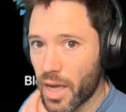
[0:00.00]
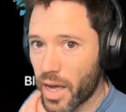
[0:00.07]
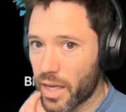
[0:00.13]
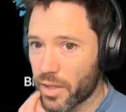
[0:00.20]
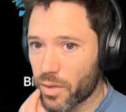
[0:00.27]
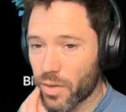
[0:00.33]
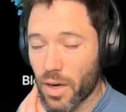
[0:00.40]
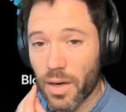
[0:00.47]

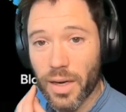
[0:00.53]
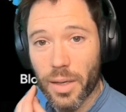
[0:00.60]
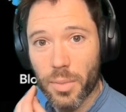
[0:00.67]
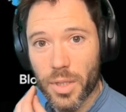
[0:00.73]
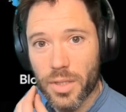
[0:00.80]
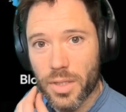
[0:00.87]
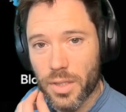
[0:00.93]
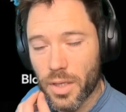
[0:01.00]
And there are
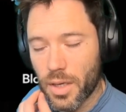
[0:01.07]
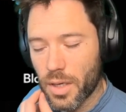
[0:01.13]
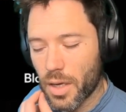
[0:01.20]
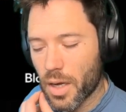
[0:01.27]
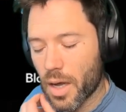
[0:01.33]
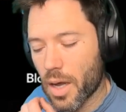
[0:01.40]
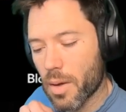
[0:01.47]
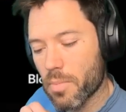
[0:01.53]
limits.
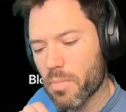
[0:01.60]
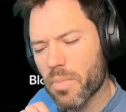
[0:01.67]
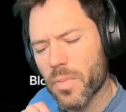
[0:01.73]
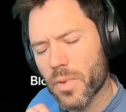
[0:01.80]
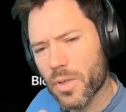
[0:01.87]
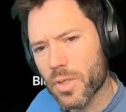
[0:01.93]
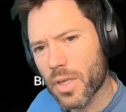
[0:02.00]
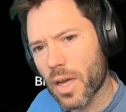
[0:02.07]
There's